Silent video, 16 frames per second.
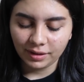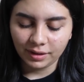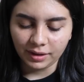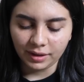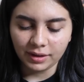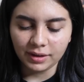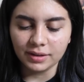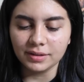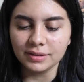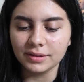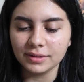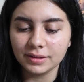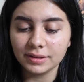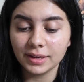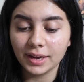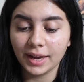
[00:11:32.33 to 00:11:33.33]
It
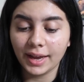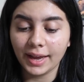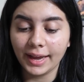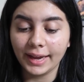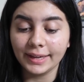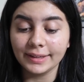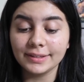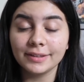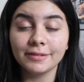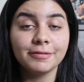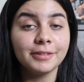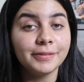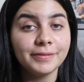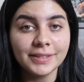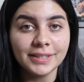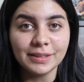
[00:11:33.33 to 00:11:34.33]
is
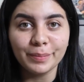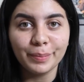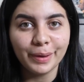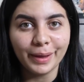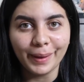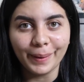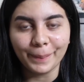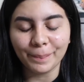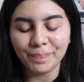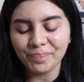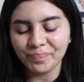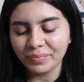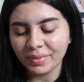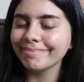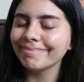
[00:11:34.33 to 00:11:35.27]
8:15 p.m.